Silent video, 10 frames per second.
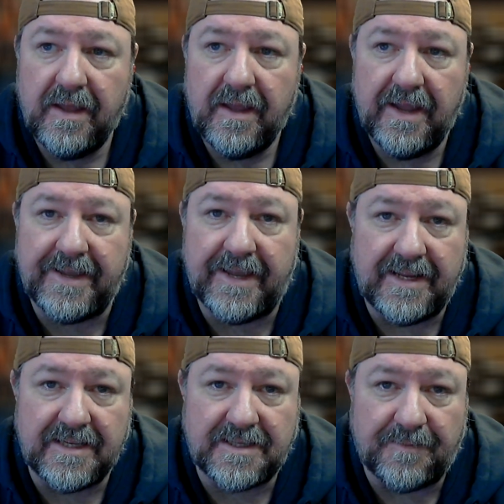and
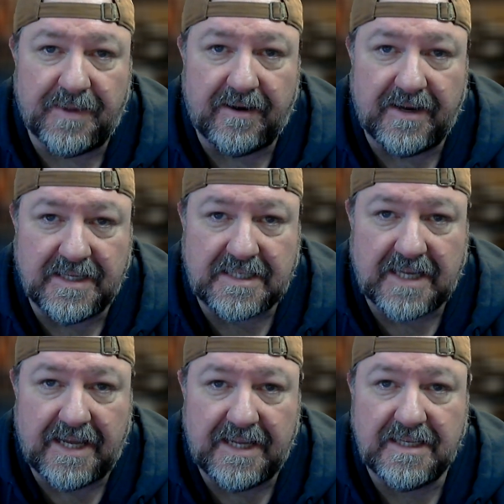gaining some of their
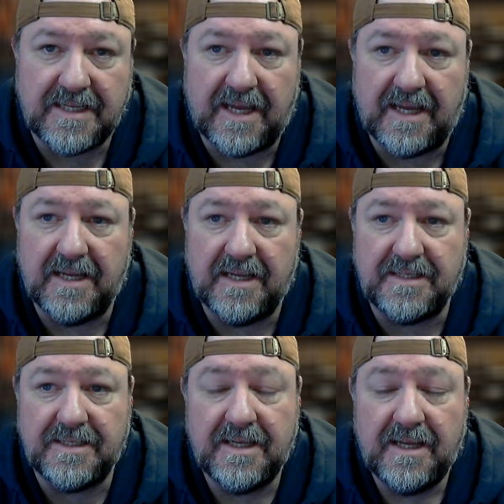insight
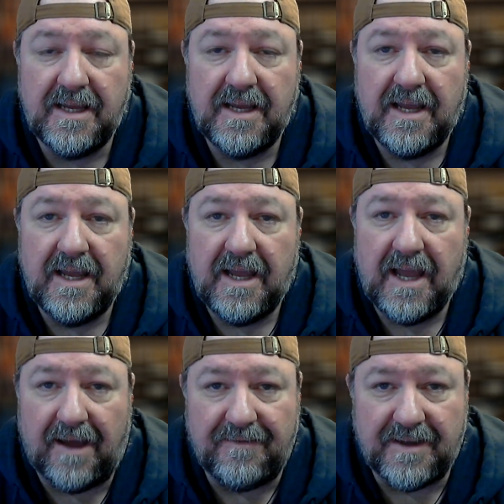and
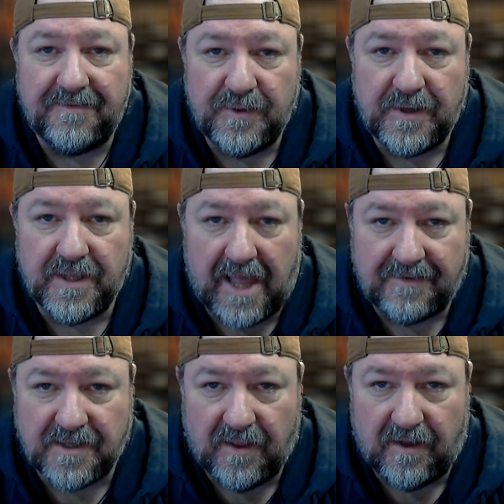having a few good
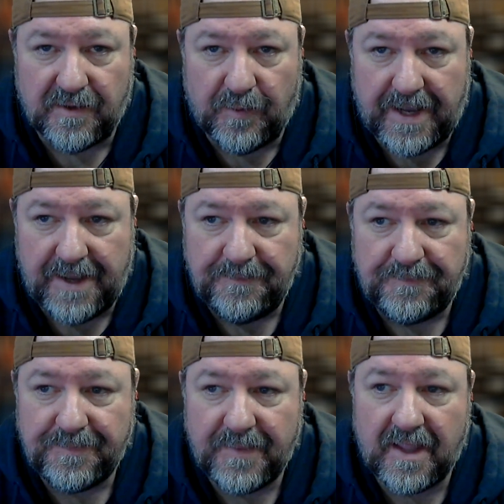laughs along the way.
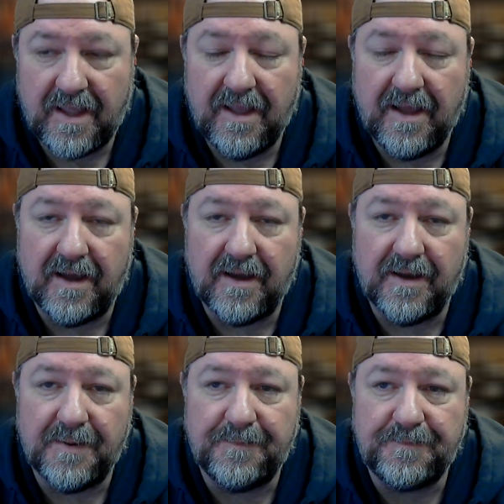
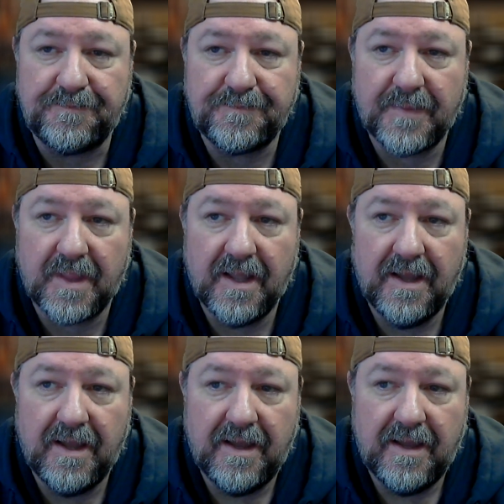And
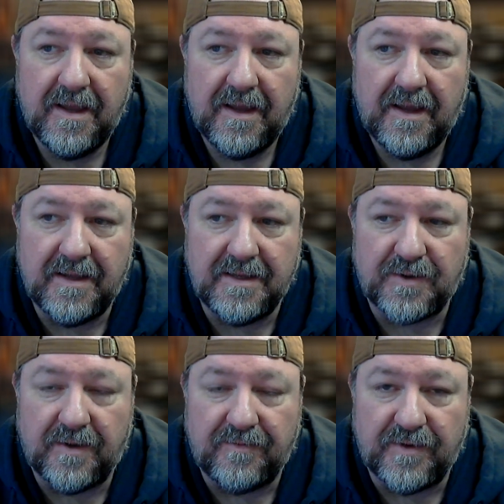
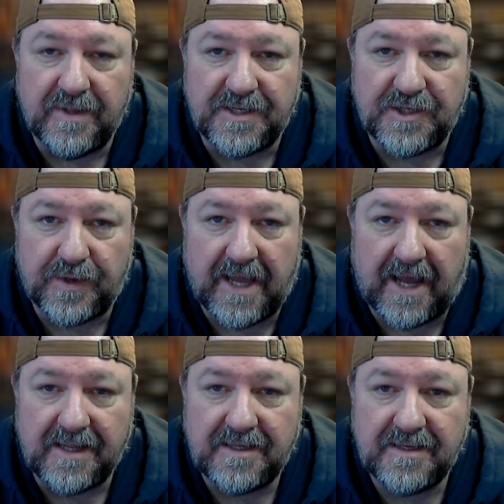so I've really enjoyed
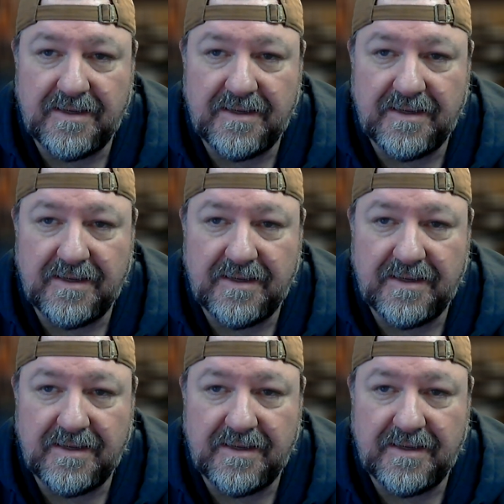that.